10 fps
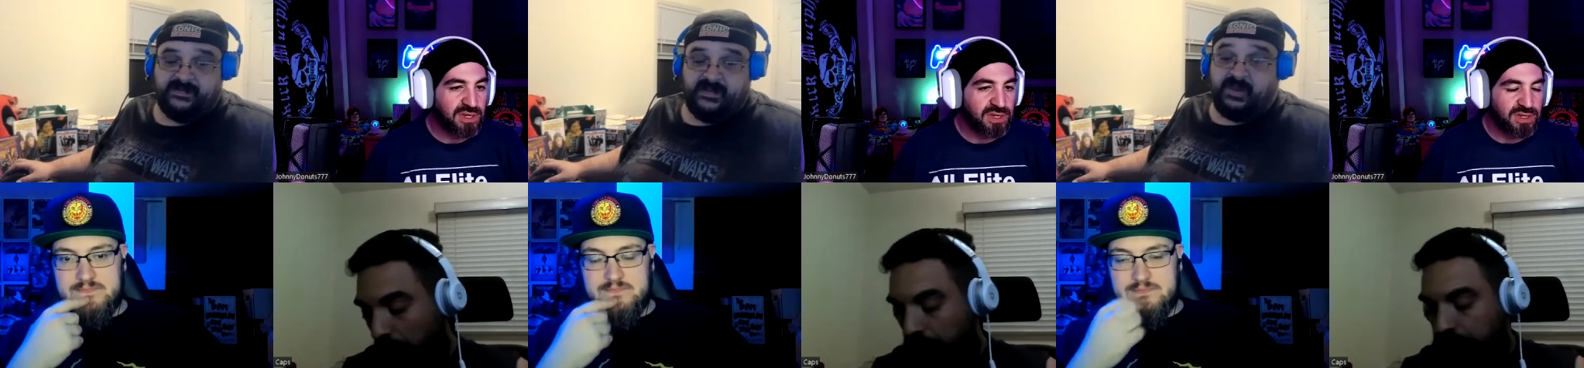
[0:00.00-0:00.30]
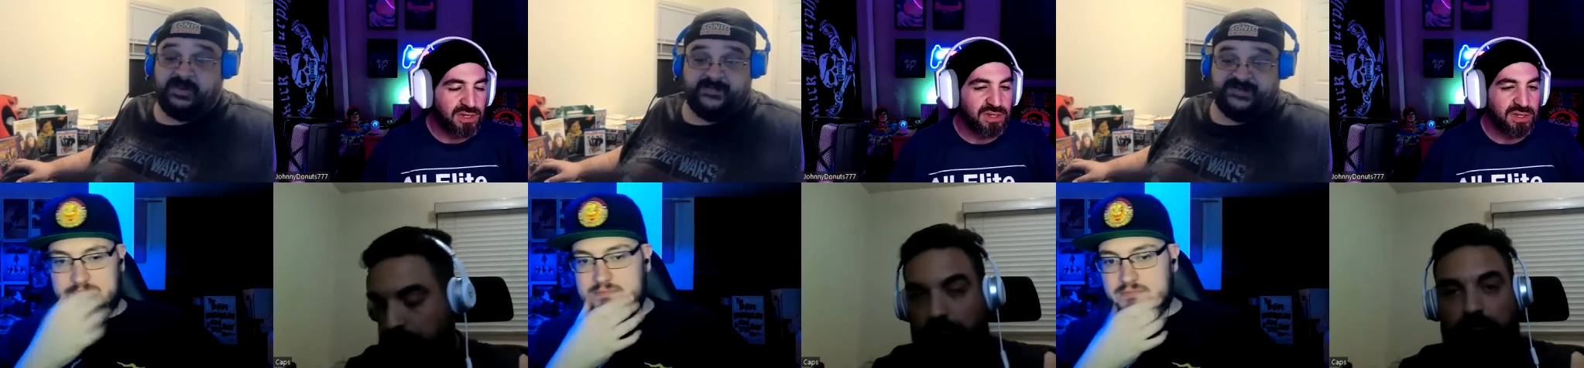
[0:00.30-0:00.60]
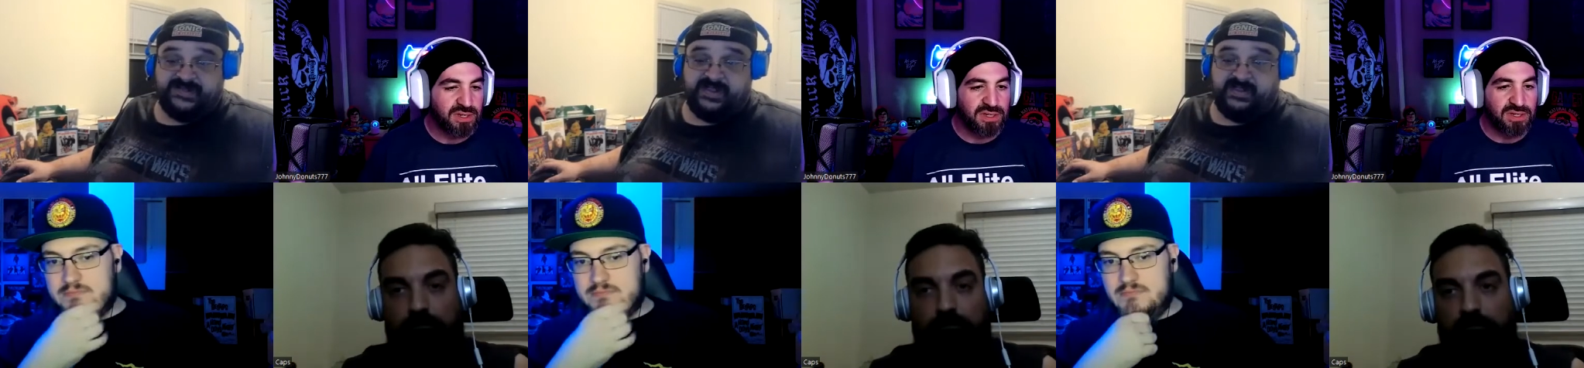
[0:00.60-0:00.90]
Speaker 1: Hundred
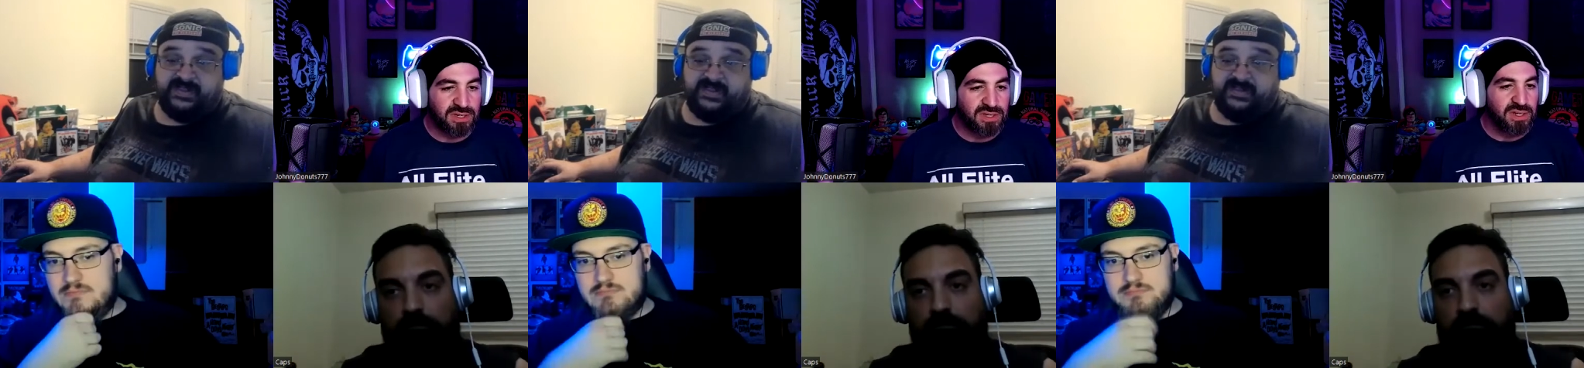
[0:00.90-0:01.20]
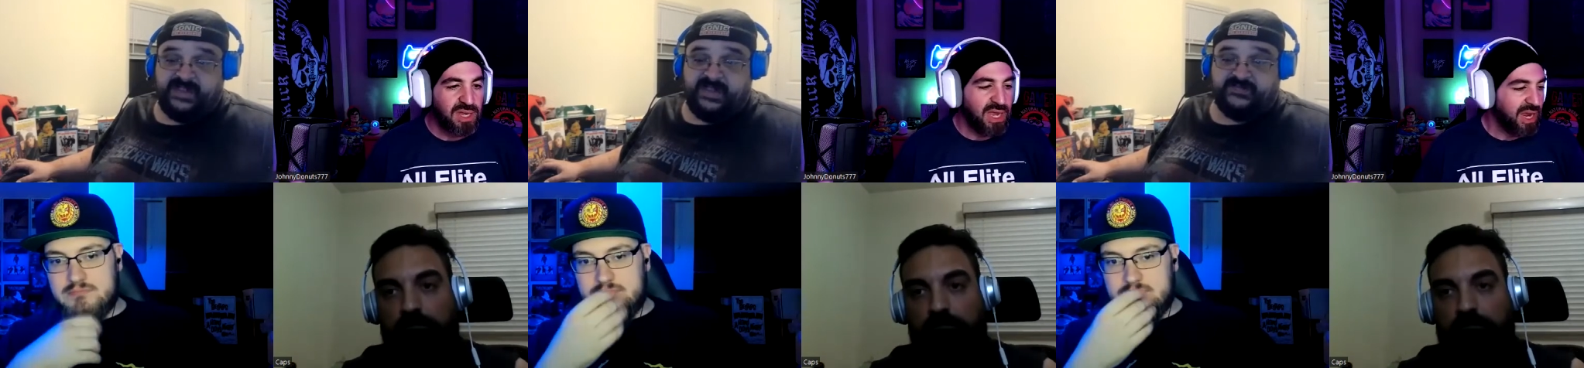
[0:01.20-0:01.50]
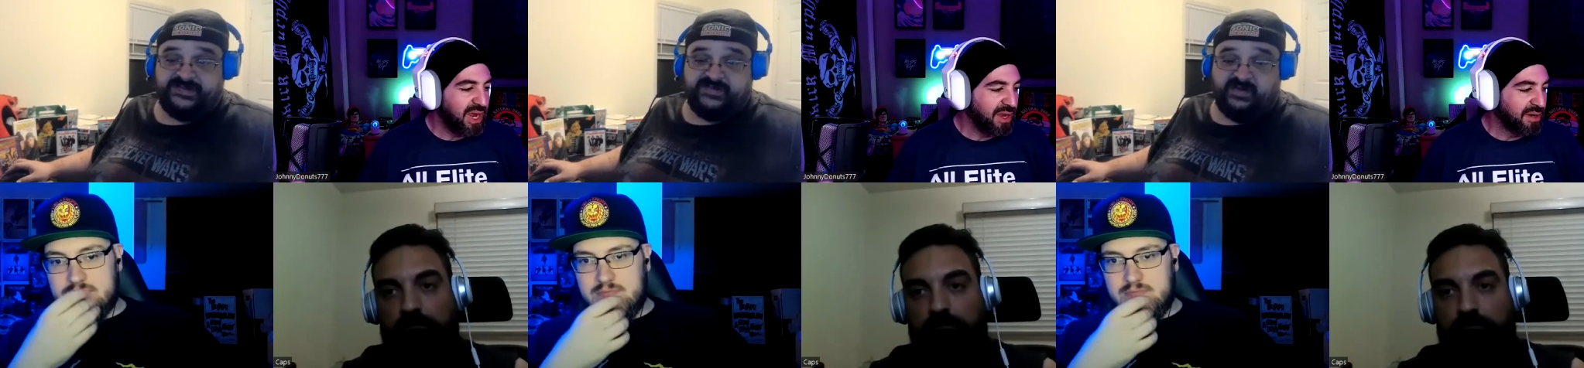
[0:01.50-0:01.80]
percent. That's what
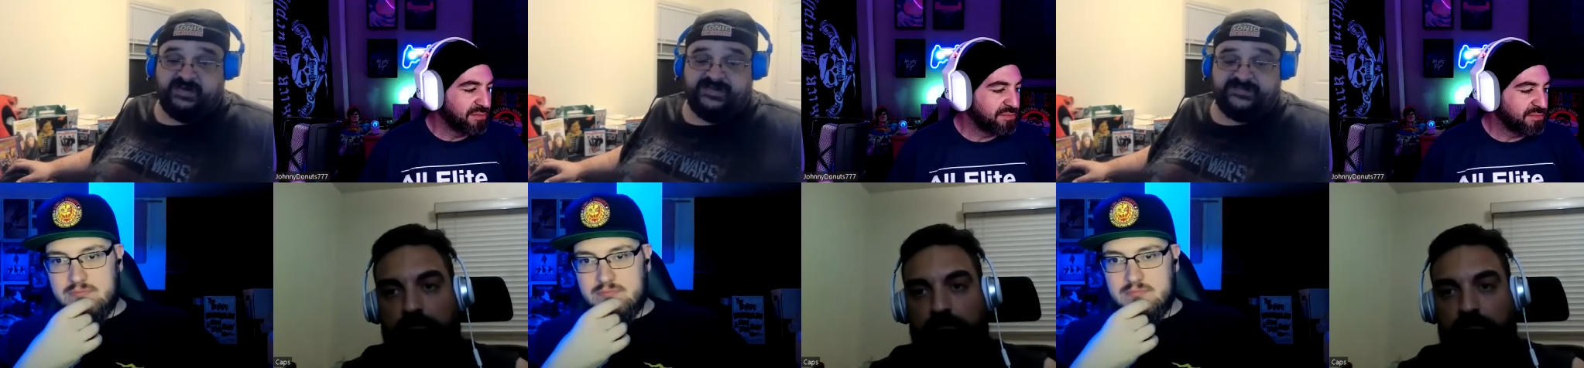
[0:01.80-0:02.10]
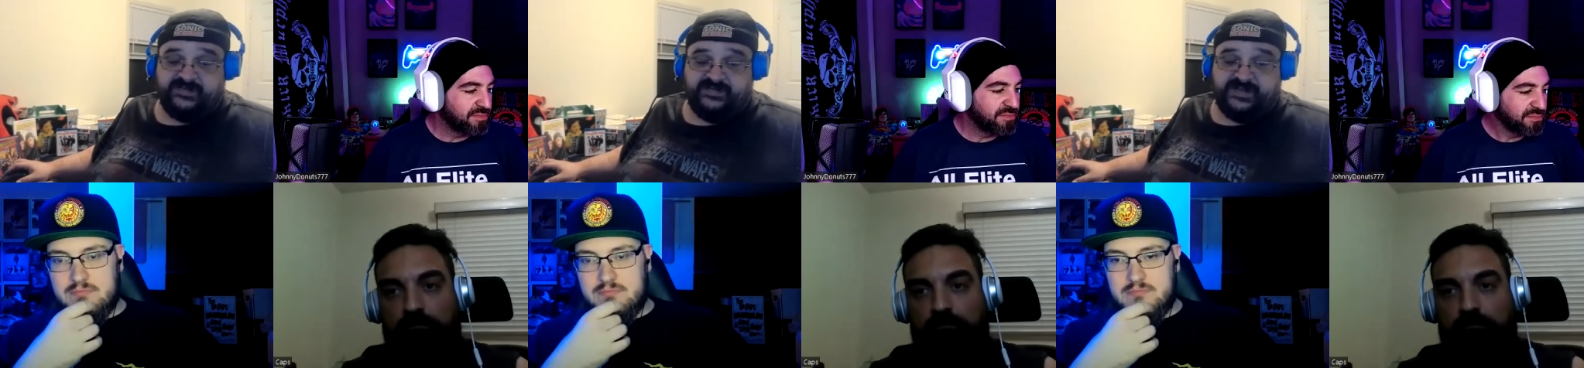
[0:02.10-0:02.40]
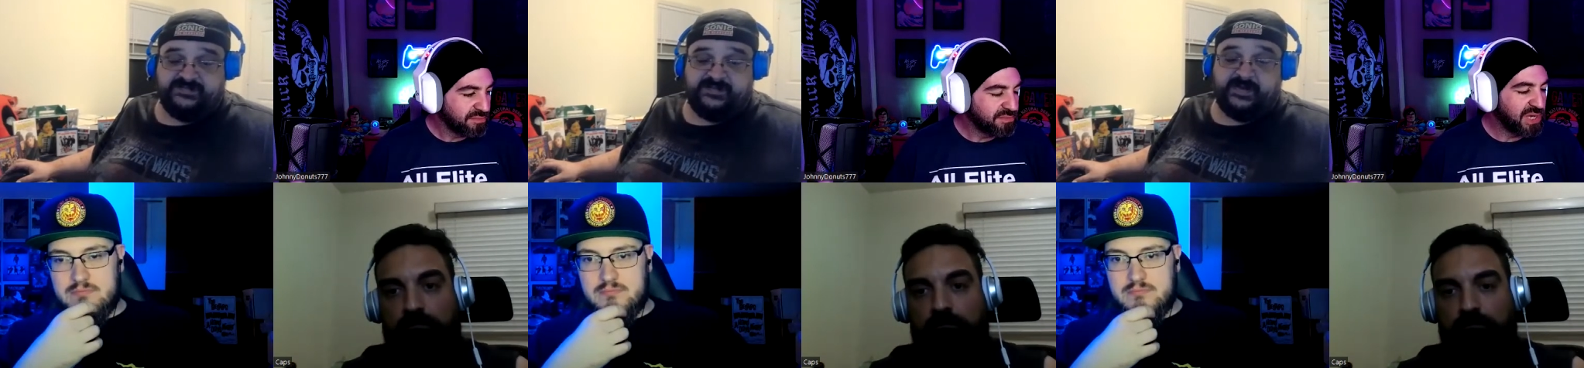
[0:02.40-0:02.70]
started this whole thing.
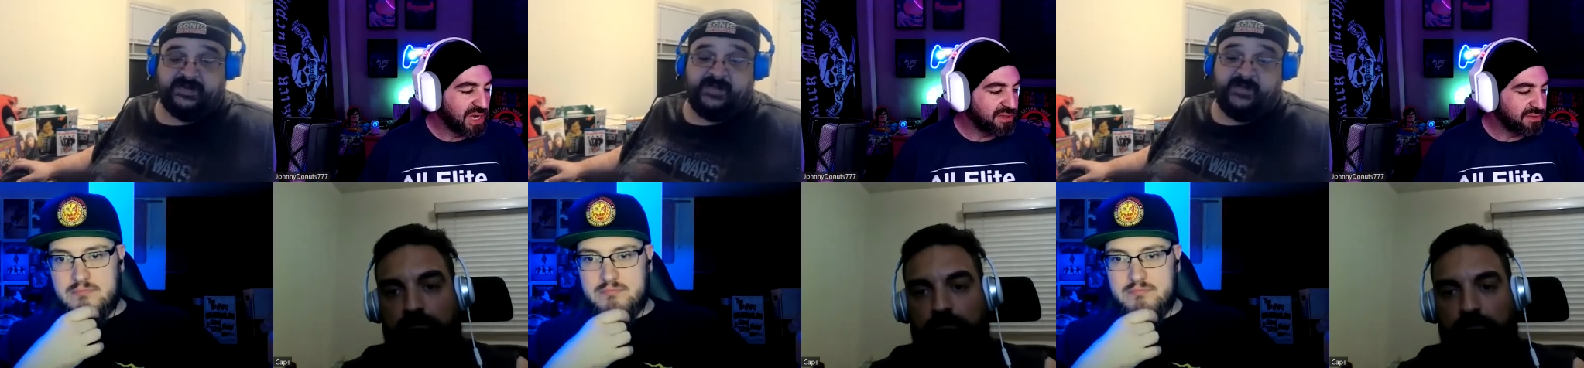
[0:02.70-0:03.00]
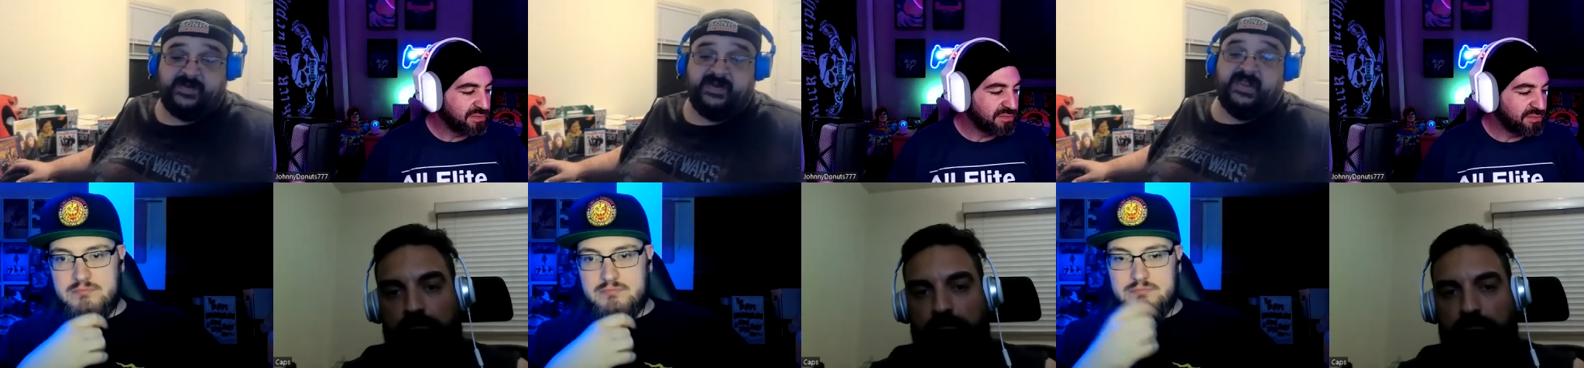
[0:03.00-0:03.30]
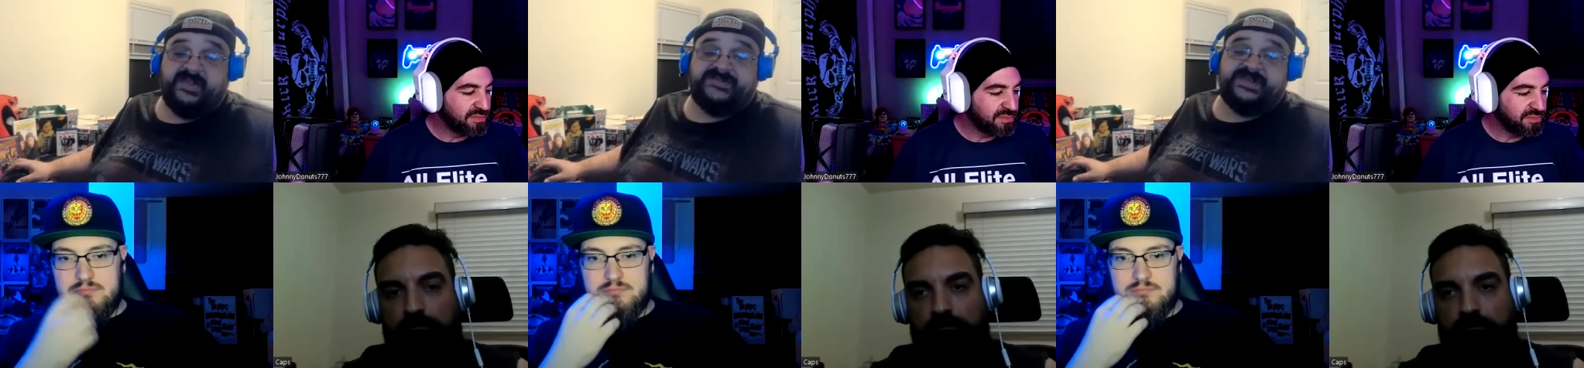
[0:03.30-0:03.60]
Remember, yeah. remember,
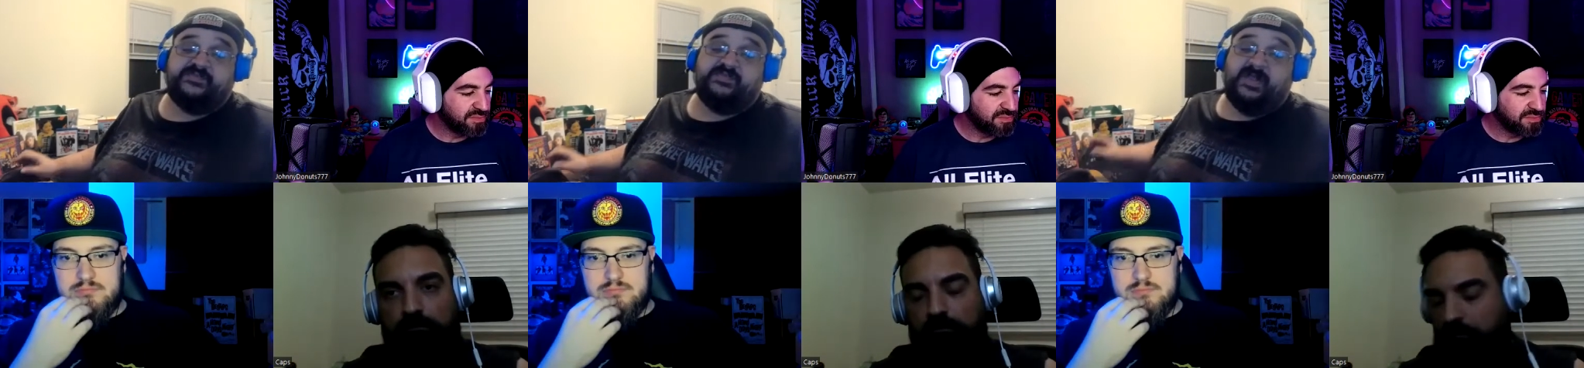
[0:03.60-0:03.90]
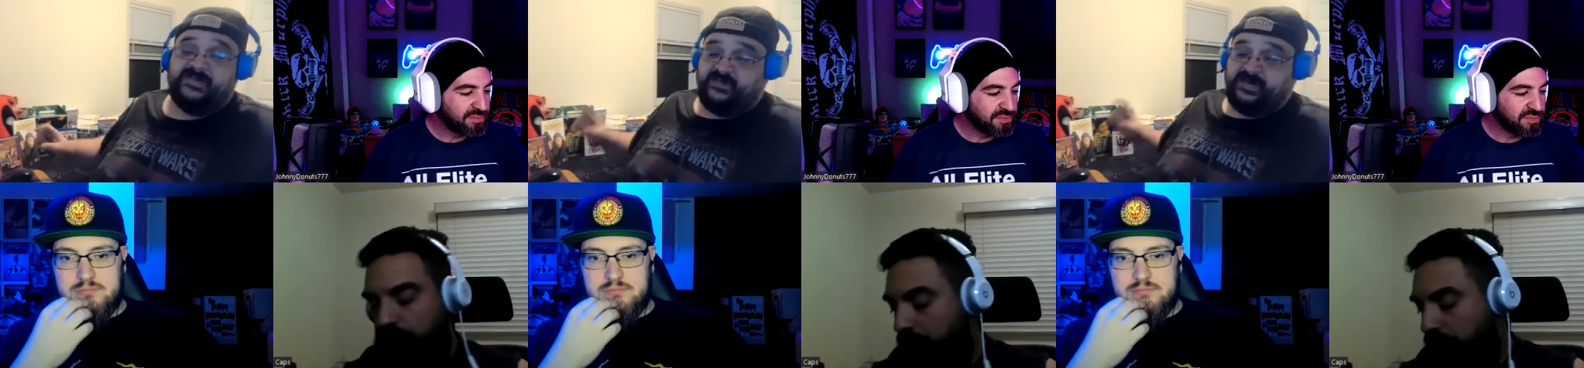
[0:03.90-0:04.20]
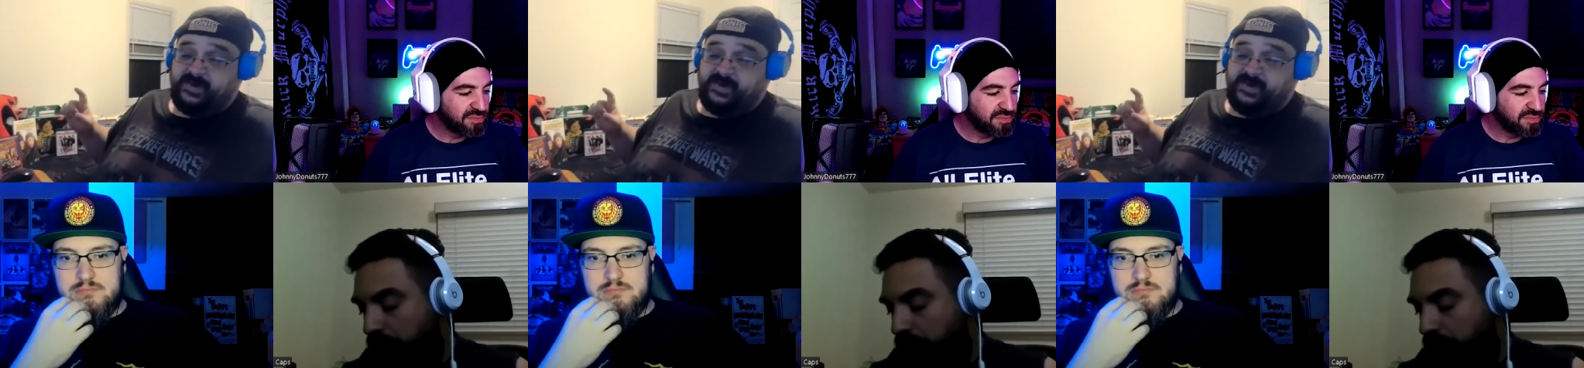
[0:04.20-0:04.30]
Seth Rollins. We,